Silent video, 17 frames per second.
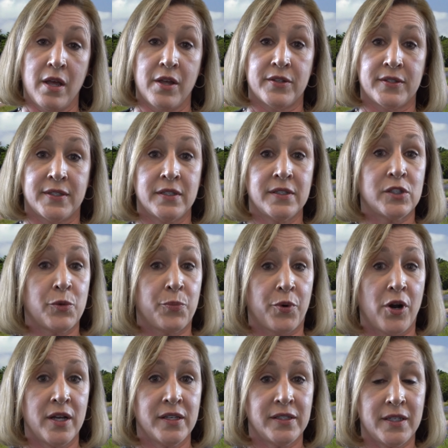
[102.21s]
since the
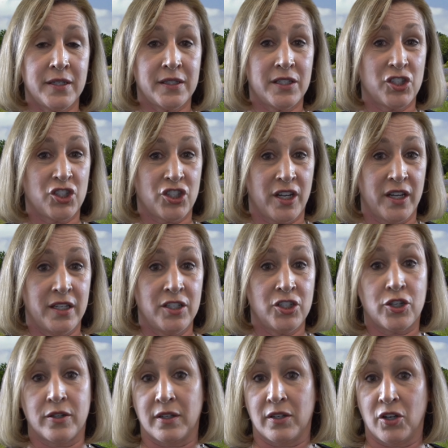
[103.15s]
processes change
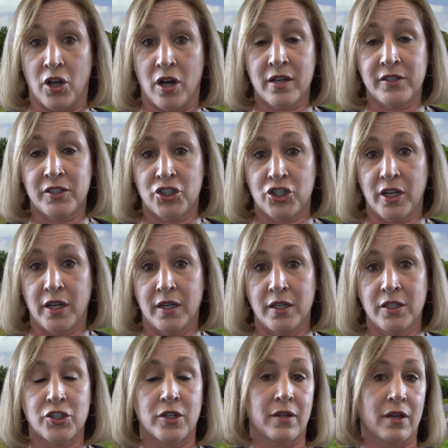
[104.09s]
and the laws
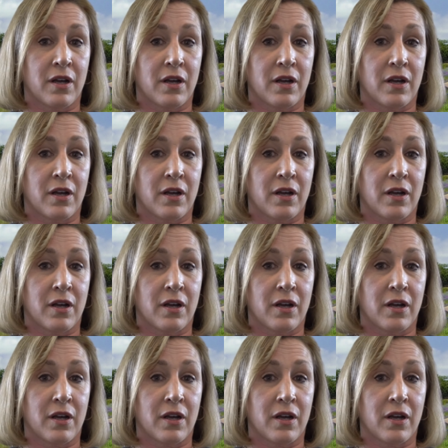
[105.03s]
change and the